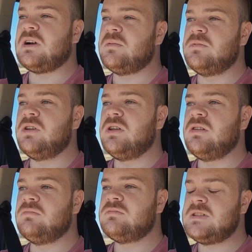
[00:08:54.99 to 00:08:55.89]
I'm
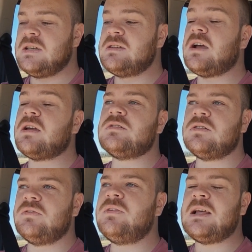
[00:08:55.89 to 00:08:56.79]
doing 60 it's
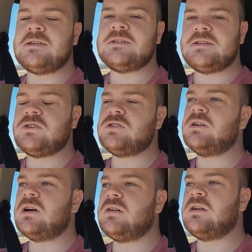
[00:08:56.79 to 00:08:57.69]
on a flatter
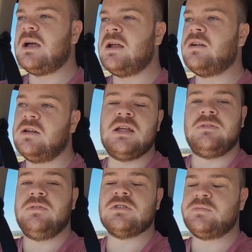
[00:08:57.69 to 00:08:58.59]
section now, and
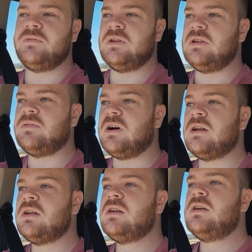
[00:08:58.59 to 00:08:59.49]
it feels perfectly fine.